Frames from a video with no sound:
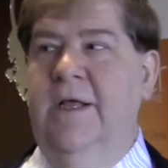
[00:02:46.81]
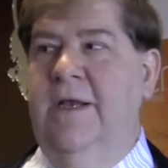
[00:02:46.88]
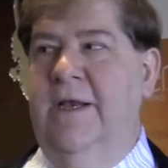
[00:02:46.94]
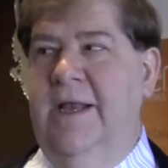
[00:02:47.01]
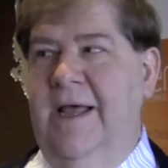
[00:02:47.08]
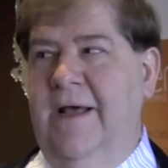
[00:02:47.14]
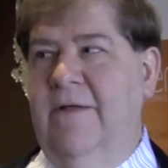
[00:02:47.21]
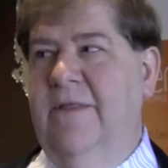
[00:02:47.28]

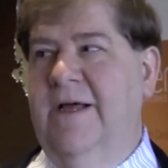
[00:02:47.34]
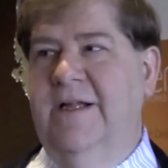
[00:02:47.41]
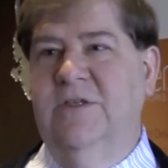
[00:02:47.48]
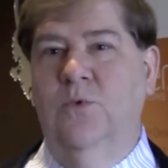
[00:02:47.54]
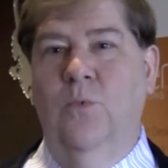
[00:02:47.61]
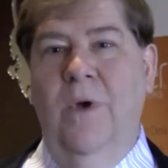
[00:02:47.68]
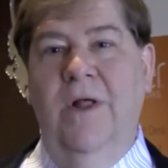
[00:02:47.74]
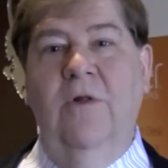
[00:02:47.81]
Now that's
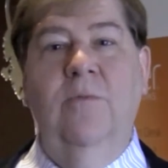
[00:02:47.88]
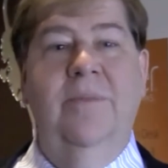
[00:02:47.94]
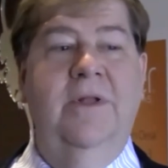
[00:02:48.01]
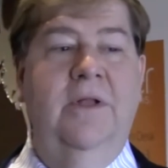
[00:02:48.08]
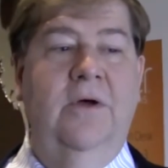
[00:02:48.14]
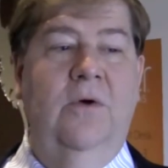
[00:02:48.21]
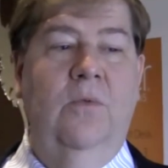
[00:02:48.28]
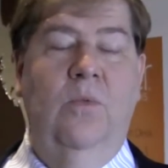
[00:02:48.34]
well
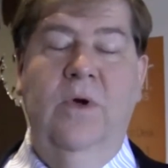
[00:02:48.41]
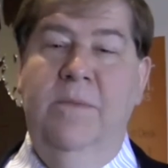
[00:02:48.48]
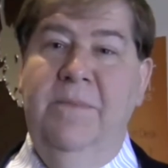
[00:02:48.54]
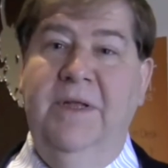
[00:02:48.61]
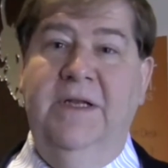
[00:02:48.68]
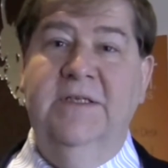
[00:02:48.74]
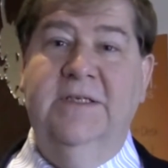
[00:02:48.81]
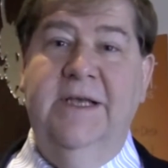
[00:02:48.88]
below 1
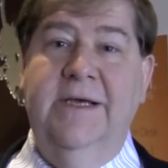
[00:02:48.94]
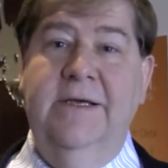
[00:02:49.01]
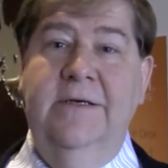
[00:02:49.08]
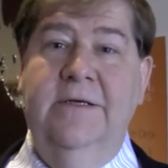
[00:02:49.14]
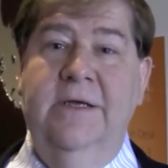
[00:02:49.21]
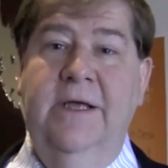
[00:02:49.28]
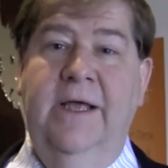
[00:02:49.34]
millisecond,